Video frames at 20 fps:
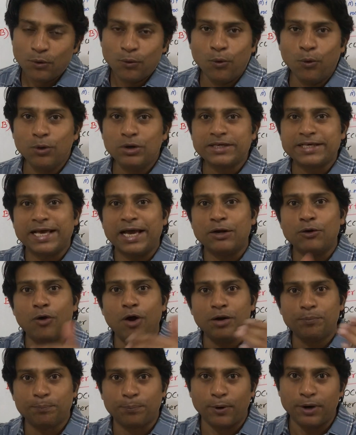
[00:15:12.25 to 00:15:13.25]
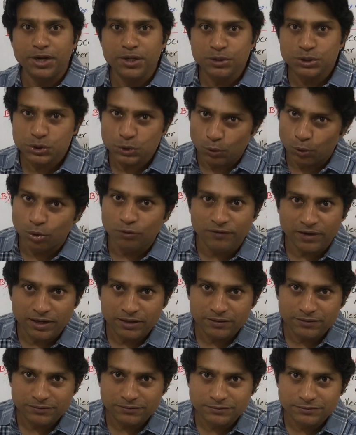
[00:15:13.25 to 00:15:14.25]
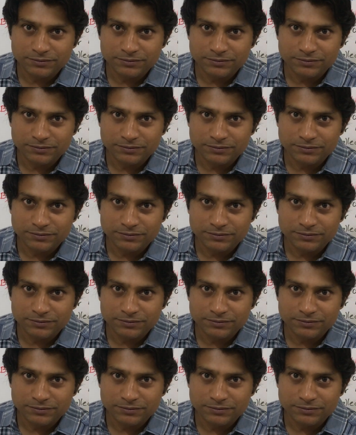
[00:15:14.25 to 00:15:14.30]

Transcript: who cannot produce ova